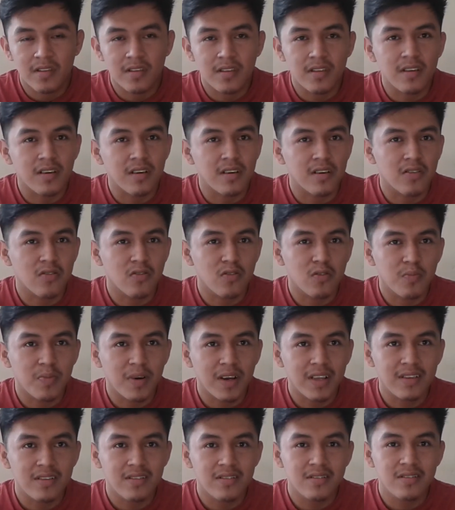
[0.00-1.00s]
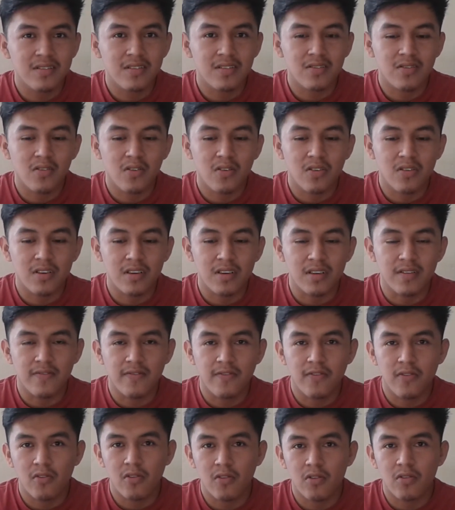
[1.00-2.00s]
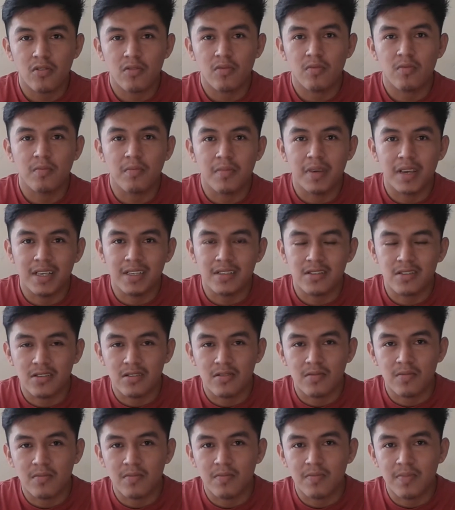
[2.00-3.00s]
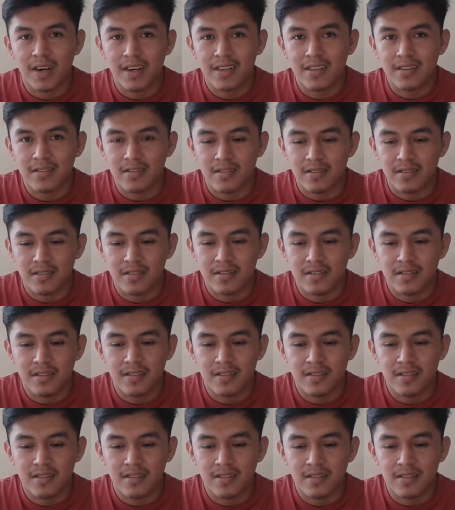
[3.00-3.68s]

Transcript: The growth patterns occur in 4 major patterns.